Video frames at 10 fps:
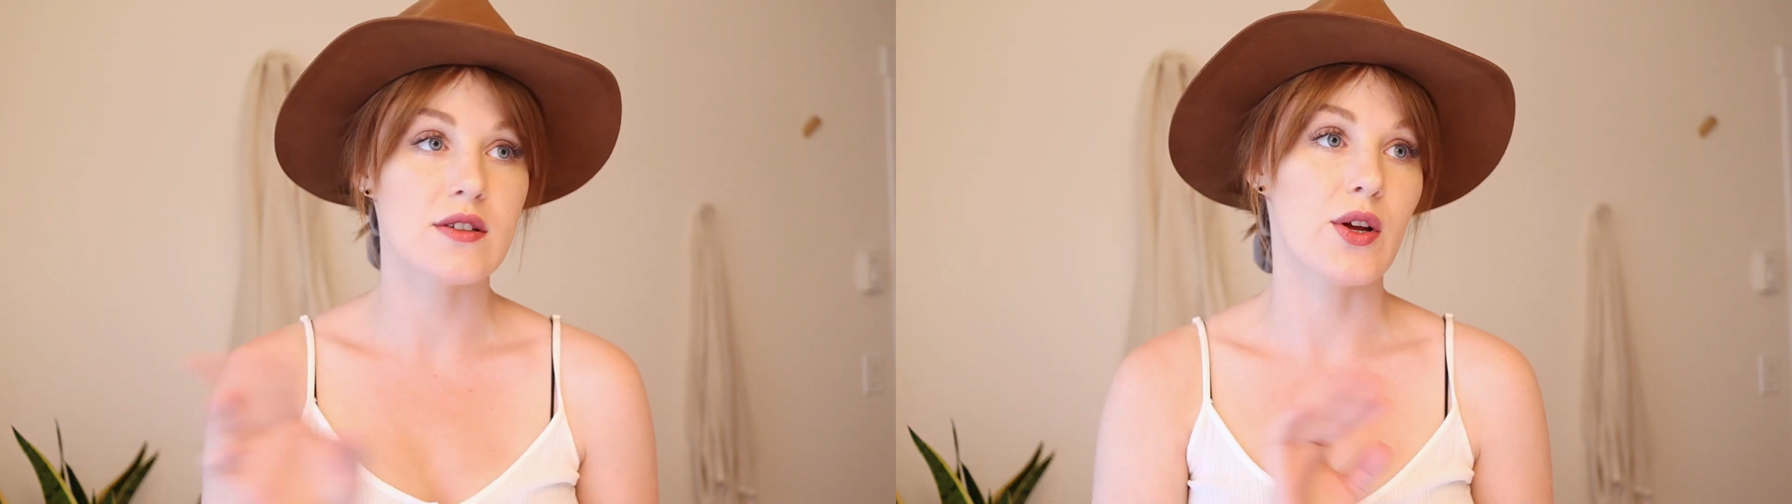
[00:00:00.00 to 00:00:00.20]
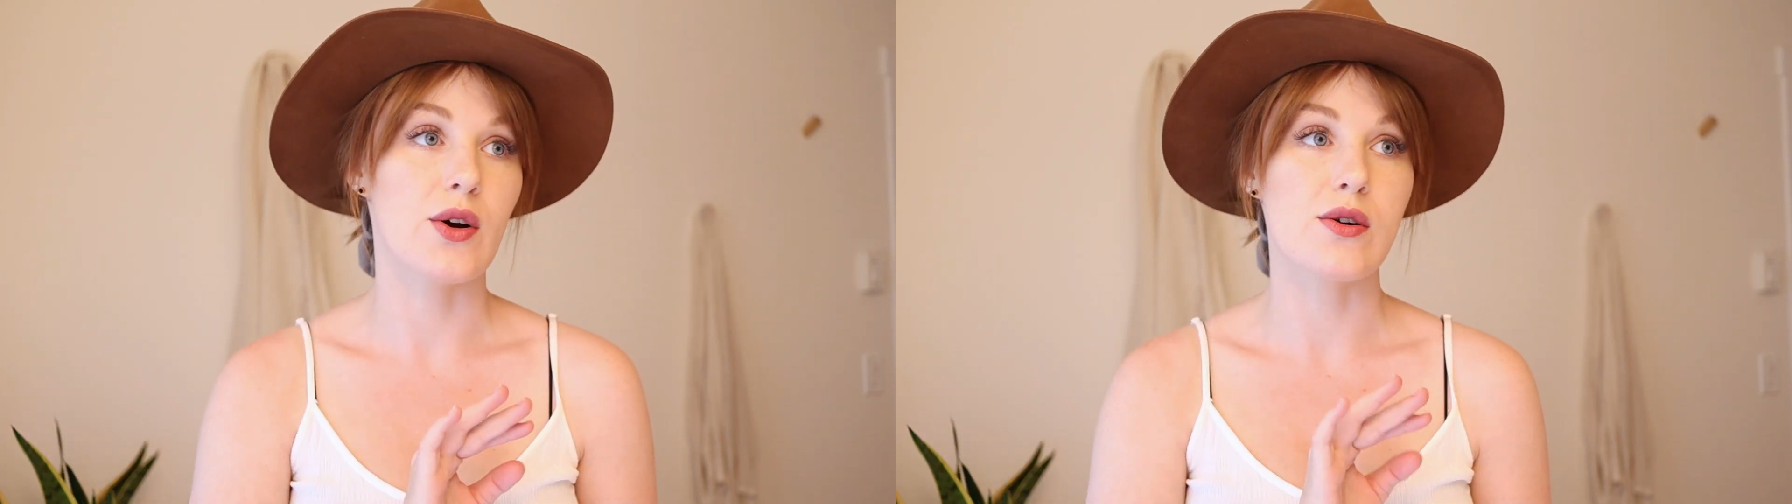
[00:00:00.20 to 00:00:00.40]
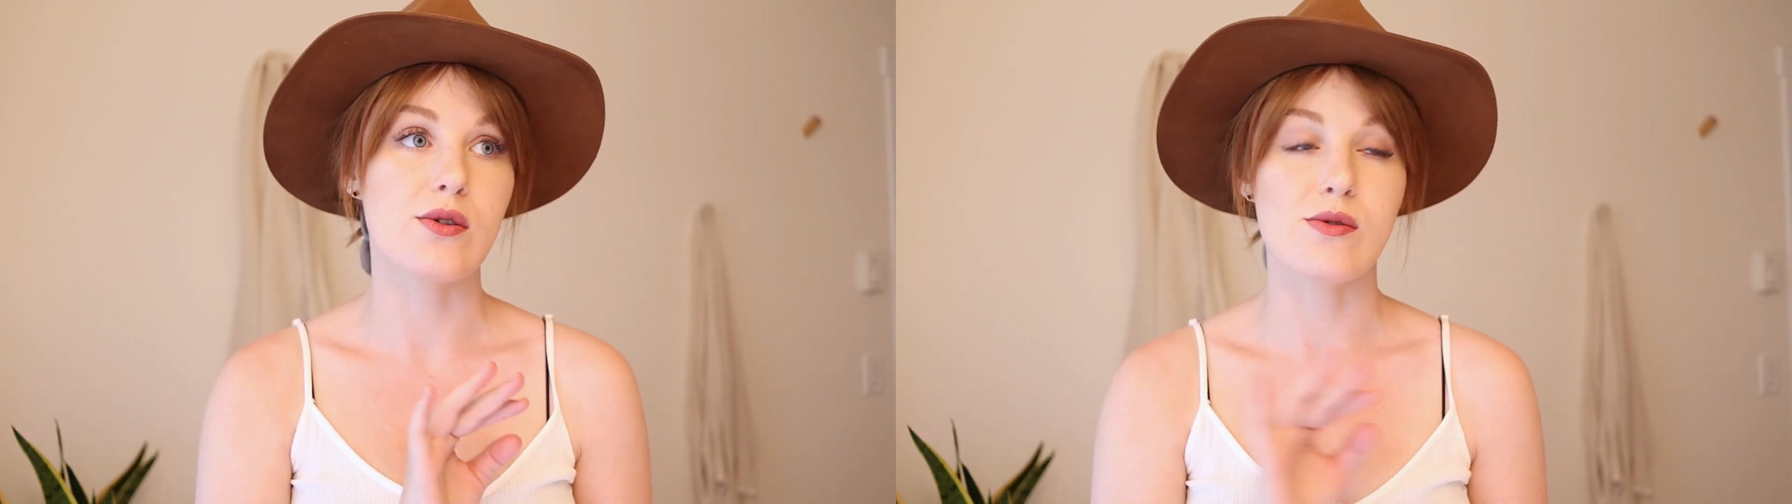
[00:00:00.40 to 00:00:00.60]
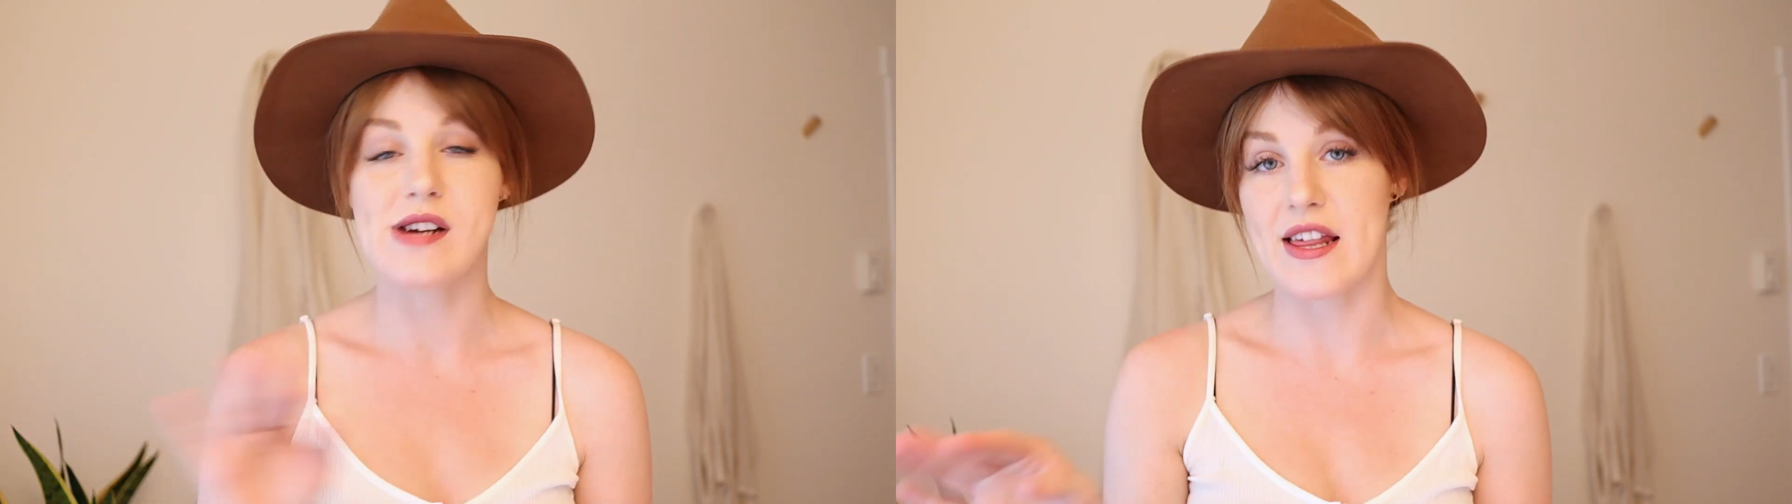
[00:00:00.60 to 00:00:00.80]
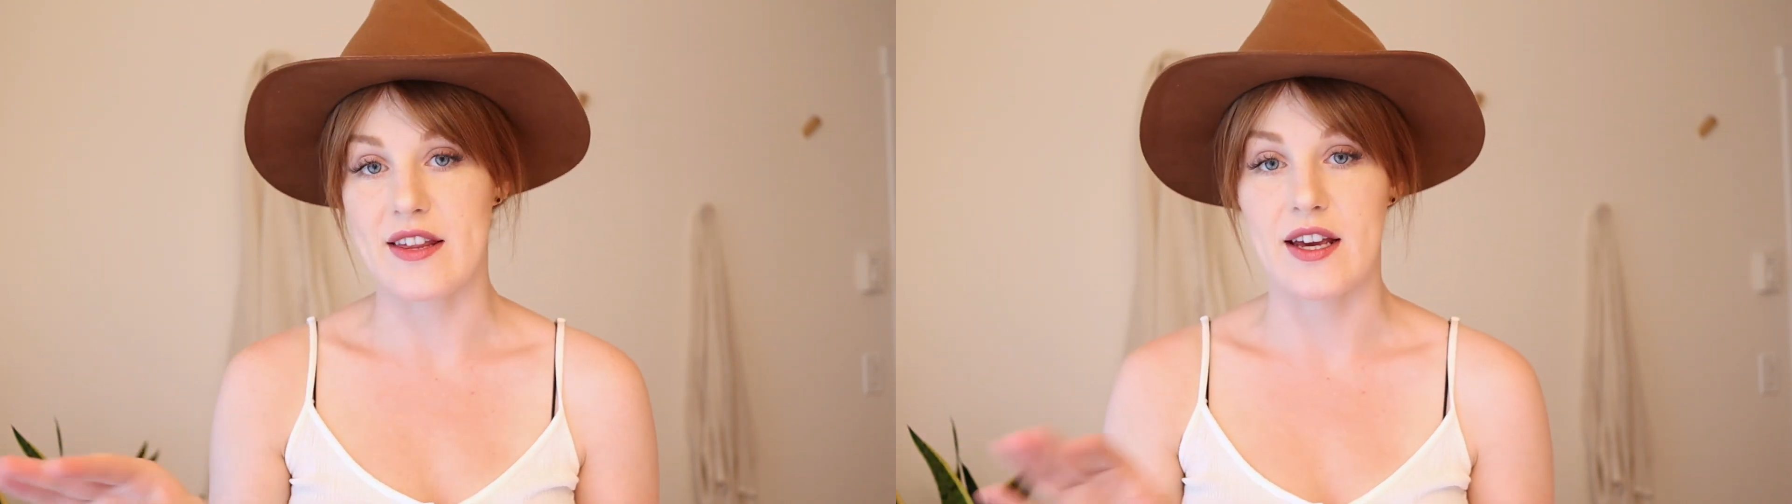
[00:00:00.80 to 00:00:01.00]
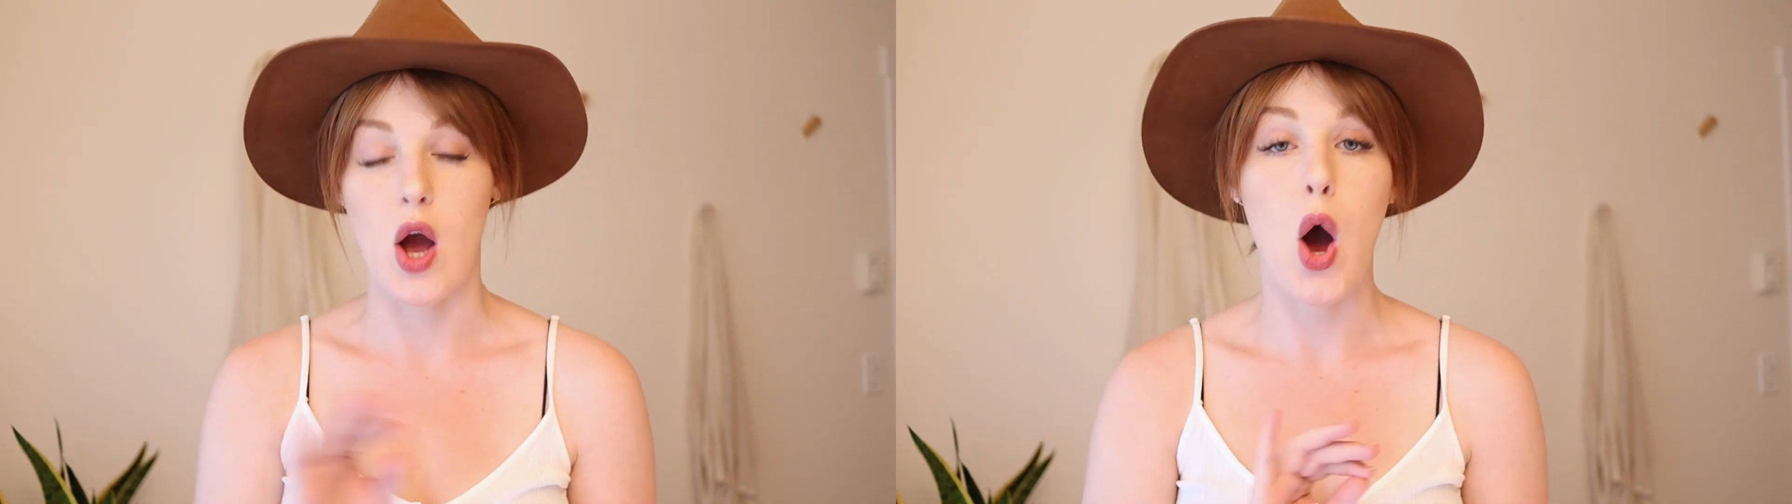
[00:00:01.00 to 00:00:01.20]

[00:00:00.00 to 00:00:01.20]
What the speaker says: no nothing,